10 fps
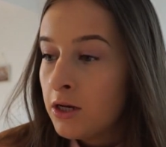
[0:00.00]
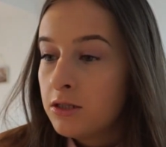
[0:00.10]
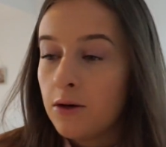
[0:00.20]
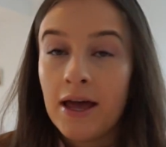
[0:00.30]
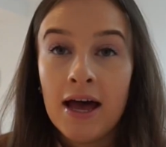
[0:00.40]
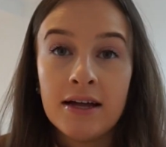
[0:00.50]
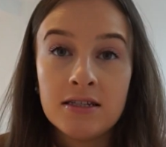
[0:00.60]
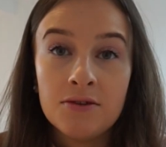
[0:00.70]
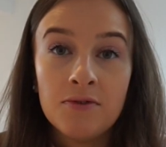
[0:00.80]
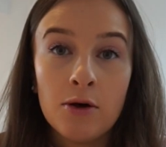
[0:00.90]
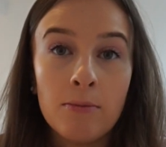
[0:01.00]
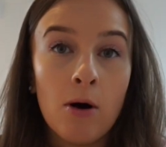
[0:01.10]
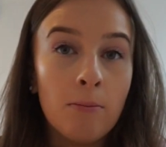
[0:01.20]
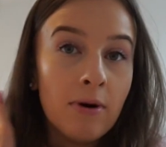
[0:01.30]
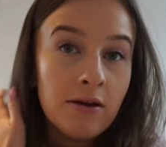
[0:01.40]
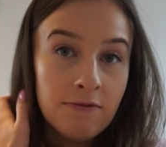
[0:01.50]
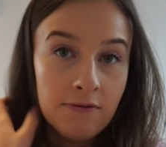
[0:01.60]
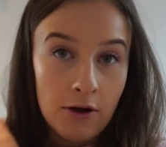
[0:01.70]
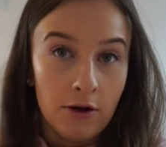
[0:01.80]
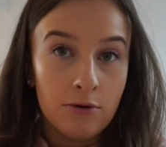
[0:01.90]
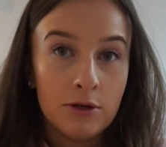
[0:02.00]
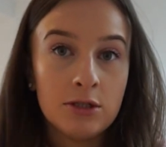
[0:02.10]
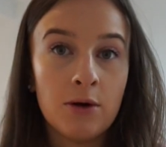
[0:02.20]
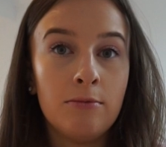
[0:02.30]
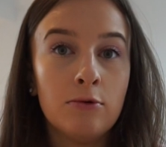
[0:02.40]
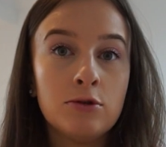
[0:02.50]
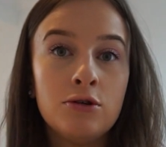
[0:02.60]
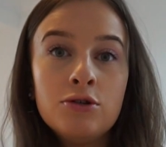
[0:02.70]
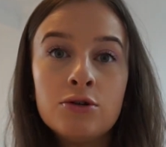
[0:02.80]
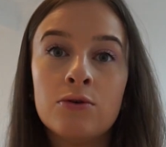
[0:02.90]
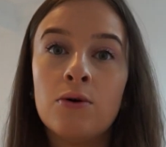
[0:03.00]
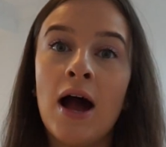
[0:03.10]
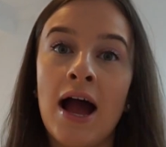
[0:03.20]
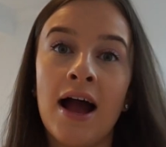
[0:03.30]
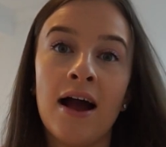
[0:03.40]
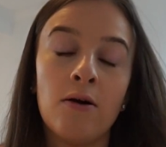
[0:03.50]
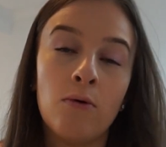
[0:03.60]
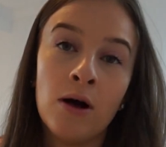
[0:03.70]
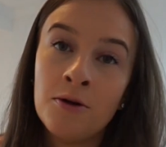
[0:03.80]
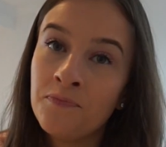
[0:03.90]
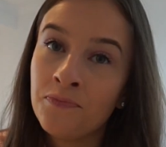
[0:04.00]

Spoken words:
so I had to film on my phone, so I'm not too sure how